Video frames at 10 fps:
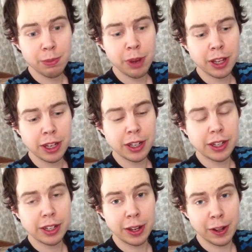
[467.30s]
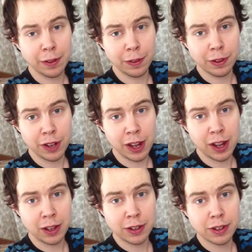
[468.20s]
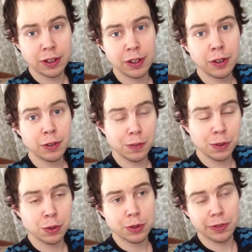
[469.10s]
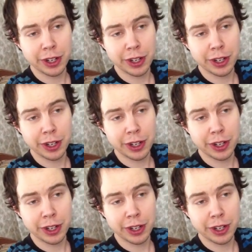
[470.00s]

by eating a healthy diet fruits